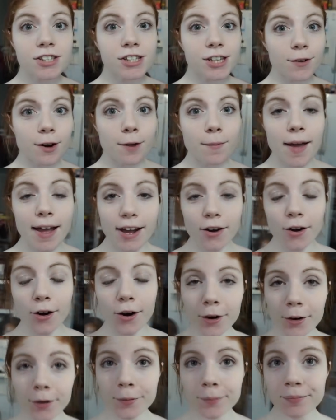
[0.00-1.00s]
So we're back
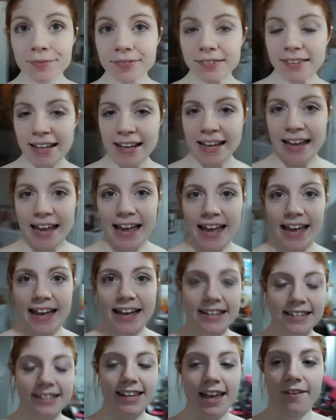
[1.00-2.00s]
home.
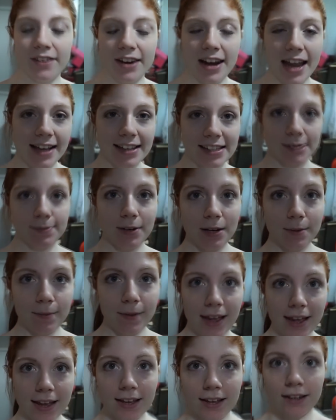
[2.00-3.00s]
And Devin asked me to
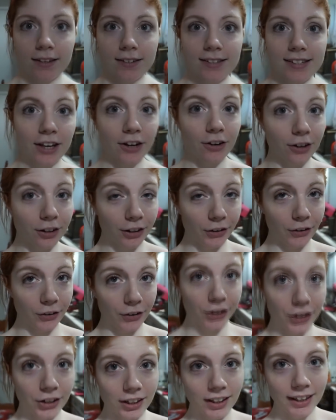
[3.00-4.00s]
make dinner a little
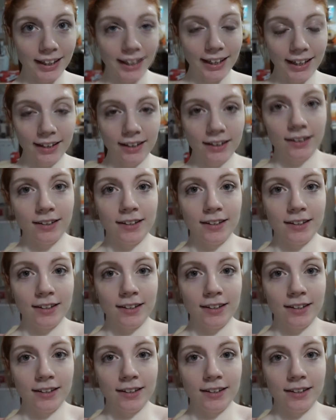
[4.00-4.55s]
early